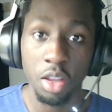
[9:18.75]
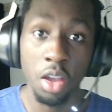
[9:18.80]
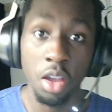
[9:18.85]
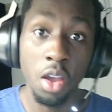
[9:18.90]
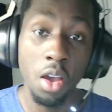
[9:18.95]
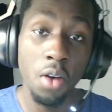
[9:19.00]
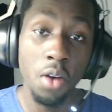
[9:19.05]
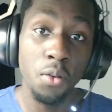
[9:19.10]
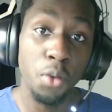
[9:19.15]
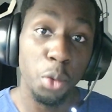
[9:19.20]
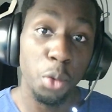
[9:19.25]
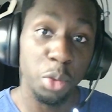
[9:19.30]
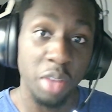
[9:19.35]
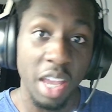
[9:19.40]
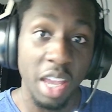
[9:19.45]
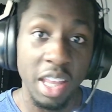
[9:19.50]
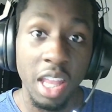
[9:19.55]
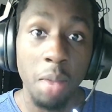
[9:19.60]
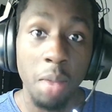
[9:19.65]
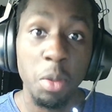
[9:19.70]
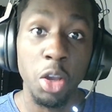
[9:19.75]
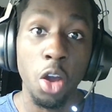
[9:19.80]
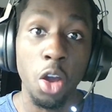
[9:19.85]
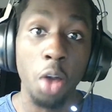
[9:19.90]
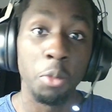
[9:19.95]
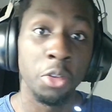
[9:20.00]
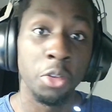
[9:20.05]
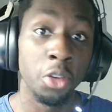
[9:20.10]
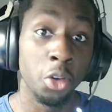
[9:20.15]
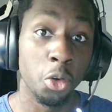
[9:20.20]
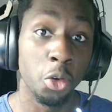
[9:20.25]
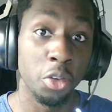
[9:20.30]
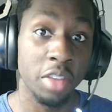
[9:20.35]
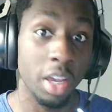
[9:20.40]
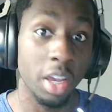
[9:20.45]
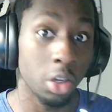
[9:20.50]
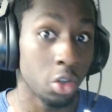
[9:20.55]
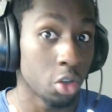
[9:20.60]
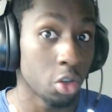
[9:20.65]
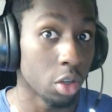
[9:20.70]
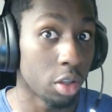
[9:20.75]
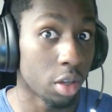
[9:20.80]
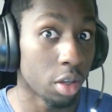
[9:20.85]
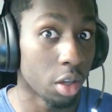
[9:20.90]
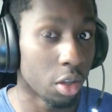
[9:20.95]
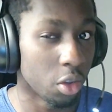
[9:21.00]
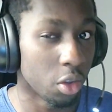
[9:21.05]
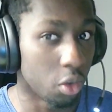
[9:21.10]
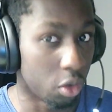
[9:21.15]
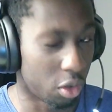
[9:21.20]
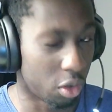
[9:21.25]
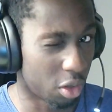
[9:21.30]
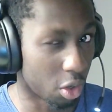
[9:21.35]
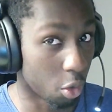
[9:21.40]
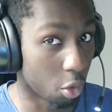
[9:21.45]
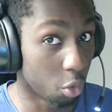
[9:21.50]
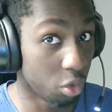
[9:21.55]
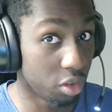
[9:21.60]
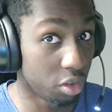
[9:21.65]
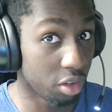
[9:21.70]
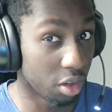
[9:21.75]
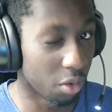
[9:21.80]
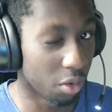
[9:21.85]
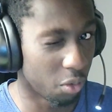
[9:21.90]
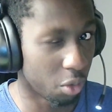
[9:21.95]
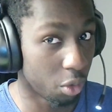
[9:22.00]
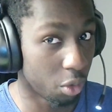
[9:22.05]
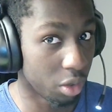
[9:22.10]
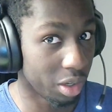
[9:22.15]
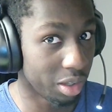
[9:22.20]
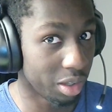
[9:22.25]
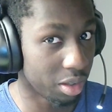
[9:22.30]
For dynamic obstacles that you should totally avoid,